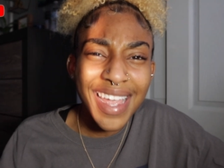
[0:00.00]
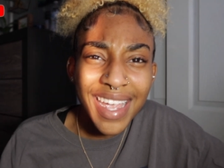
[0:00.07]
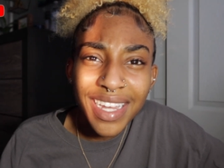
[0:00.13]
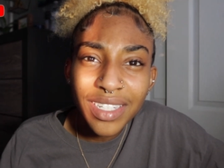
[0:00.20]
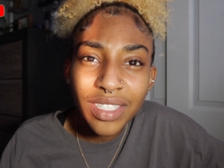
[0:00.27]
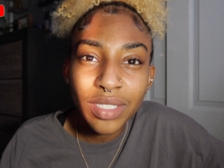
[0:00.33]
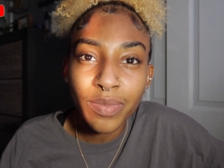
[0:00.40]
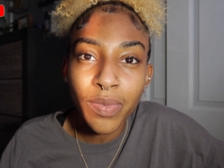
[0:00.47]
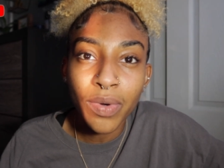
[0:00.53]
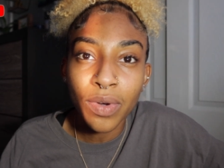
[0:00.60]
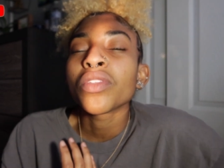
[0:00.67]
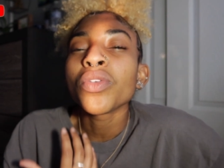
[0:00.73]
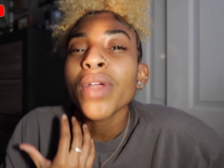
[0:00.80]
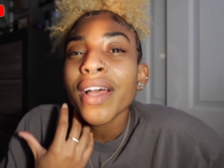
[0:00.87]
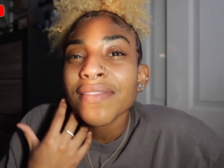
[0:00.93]
tangible.
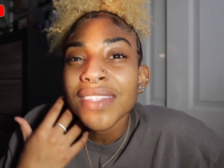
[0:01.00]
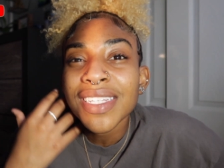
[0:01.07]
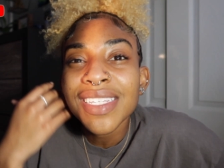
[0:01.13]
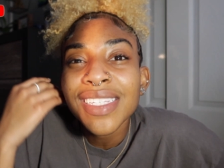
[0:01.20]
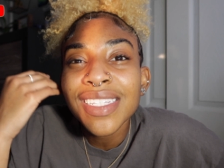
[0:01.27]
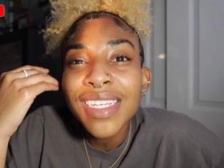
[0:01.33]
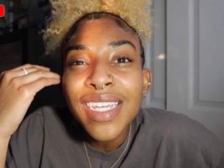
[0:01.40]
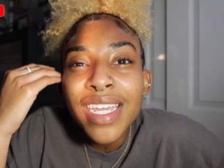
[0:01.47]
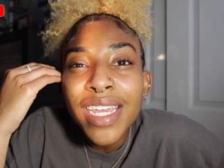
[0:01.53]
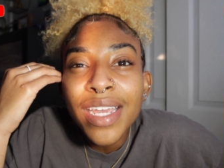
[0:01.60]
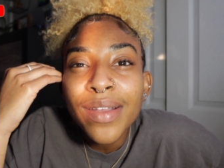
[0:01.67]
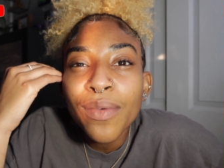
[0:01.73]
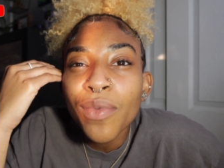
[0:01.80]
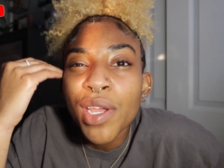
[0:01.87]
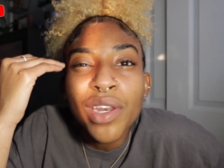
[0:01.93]
You have to see
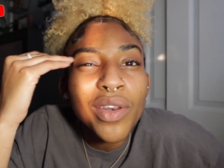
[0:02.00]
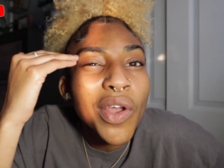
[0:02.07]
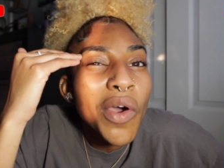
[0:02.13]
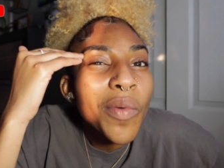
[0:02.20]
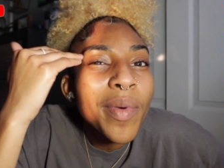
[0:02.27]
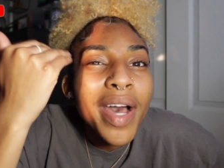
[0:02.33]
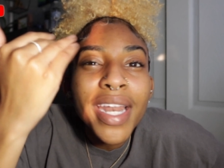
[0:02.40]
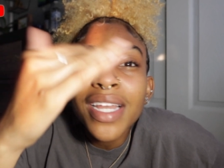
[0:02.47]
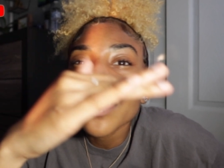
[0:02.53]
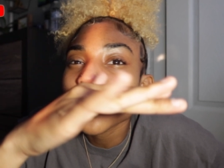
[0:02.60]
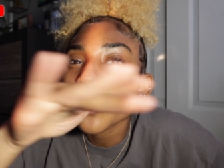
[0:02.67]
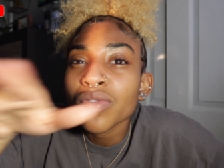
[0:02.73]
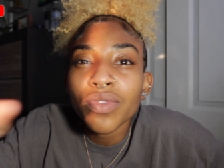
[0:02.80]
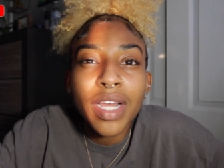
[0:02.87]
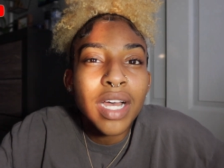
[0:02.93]
it when nobody else
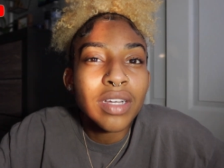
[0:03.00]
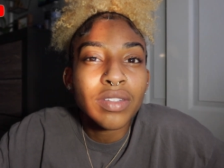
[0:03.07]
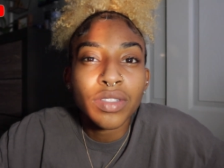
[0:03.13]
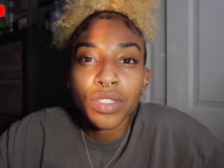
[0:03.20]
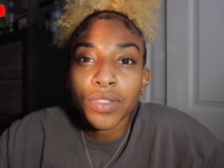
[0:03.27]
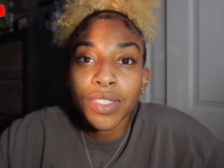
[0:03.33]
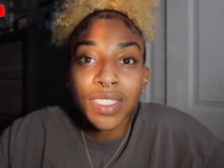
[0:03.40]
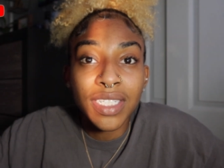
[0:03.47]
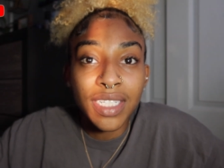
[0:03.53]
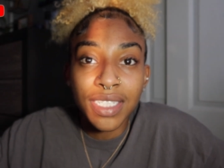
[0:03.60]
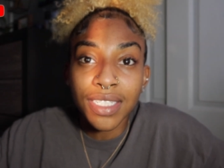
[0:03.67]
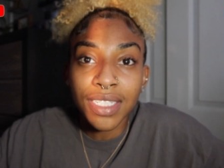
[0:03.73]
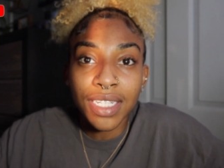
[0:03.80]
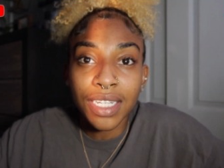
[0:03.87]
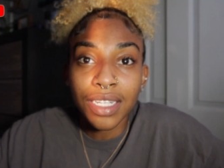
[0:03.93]
around you
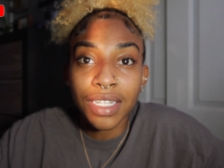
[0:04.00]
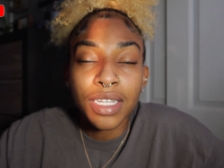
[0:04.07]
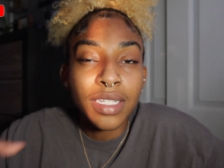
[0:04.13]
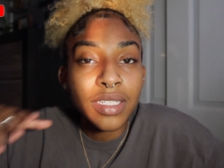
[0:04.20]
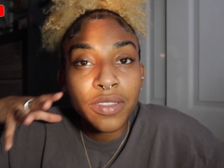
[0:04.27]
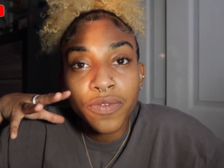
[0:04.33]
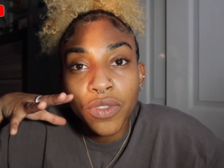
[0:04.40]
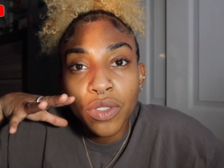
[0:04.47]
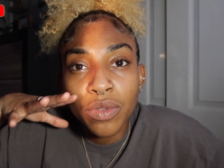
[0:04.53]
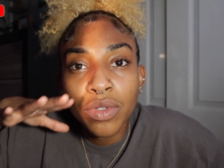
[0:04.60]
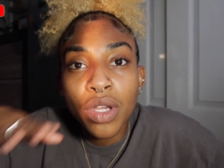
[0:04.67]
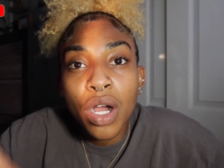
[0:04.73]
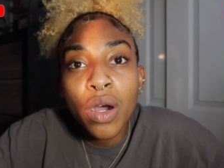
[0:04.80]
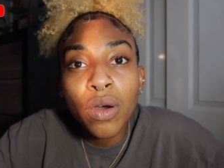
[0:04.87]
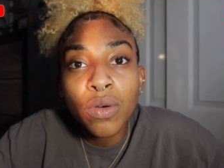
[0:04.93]
sees it. Because if you
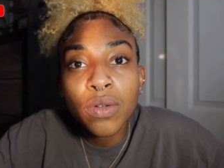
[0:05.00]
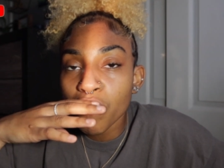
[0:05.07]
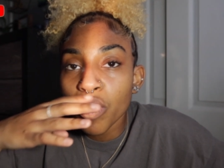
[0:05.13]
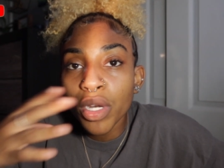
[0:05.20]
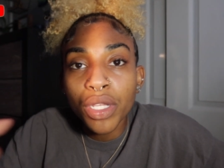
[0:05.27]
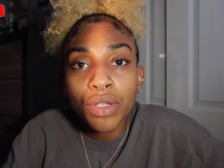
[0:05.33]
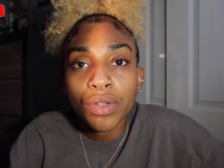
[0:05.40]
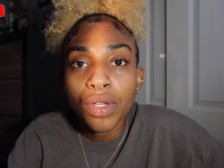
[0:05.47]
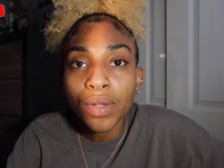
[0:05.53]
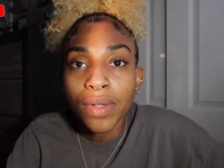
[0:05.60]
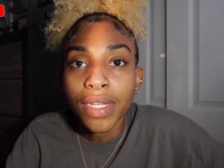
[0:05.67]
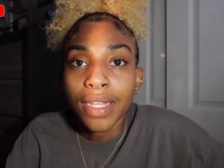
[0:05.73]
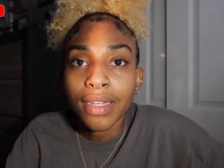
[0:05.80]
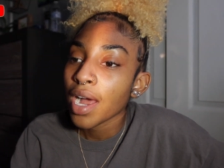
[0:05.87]
don't, what are you doing?